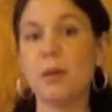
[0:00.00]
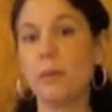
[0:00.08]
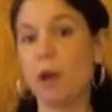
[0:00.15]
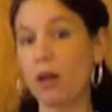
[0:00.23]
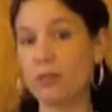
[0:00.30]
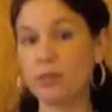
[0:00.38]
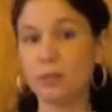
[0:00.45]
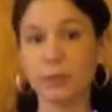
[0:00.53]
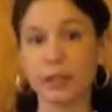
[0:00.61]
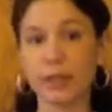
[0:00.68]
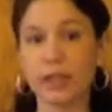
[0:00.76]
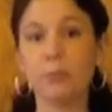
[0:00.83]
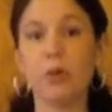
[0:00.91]

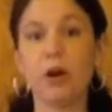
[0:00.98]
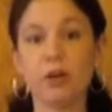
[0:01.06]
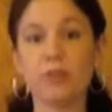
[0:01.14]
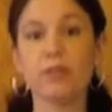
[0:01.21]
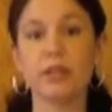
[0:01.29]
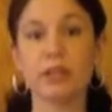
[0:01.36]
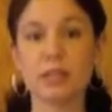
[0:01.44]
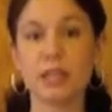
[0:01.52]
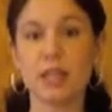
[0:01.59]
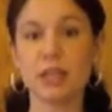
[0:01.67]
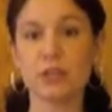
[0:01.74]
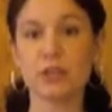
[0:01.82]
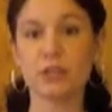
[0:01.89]
possibly part of it is
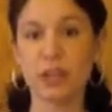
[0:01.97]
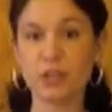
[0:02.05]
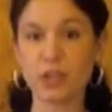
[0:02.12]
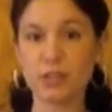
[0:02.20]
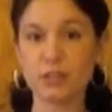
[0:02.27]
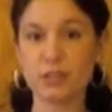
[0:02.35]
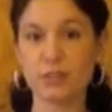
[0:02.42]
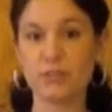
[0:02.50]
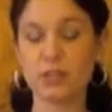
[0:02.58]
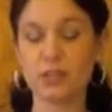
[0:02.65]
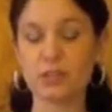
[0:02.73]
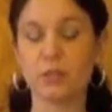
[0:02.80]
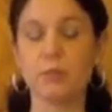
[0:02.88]
that their digestive
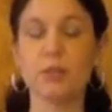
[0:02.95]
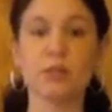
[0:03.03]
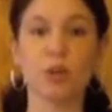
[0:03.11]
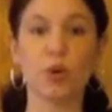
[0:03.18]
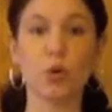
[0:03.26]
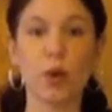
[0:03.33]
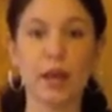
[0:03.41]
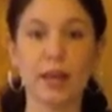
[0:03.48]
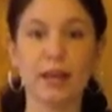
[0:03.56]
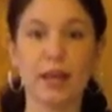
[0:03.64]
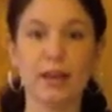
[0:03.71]
system isn't quite